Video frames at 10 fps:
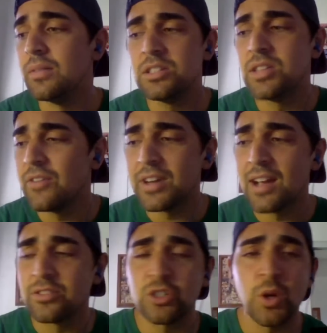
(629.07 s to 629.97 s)
He definitely
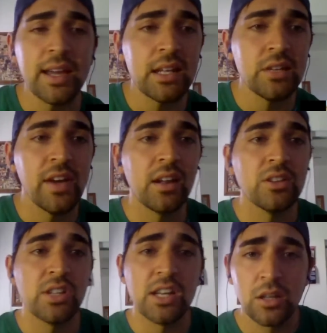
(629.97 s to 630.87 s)
has the striking
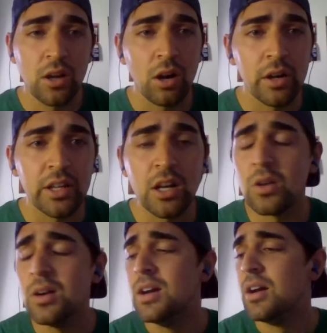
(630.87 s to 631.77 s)
advantage. He has good
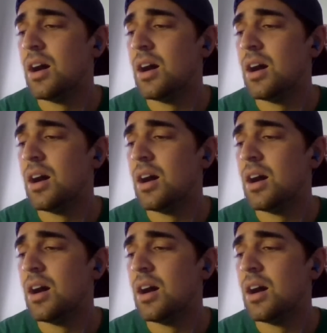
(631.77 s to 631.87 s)
cardio.